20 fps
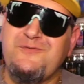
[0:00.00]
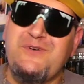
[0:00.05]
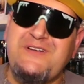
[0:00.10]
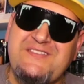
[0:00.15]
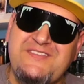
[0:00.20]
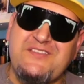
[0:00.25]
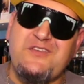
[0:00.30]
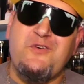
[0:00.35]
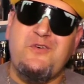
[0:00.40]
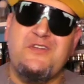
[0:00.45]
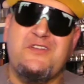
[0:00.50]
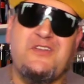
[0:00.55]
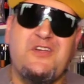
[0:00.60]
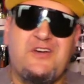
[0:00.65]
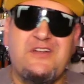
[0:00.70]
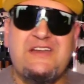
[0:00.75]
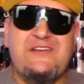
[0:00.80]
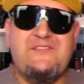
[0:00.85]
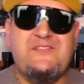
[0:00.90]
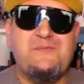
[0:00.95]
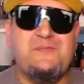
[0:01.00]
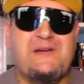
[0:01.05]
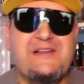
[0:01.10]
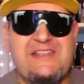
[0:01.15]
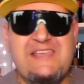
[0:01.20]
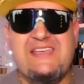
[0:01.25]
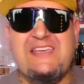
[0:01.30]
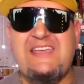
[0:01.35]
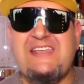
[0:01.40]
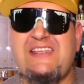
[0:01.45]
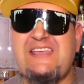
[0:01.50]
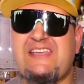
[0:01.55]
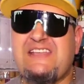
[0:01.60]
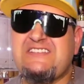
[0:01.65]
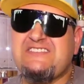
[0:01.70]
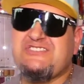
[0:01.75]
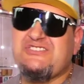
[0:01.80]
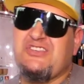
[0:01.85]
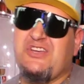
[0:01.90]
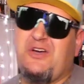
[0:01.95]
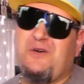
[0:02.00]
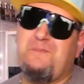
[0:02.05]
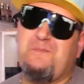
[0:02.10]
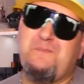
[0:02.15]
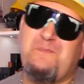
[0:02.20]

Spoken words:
What's going on, everybody? It is your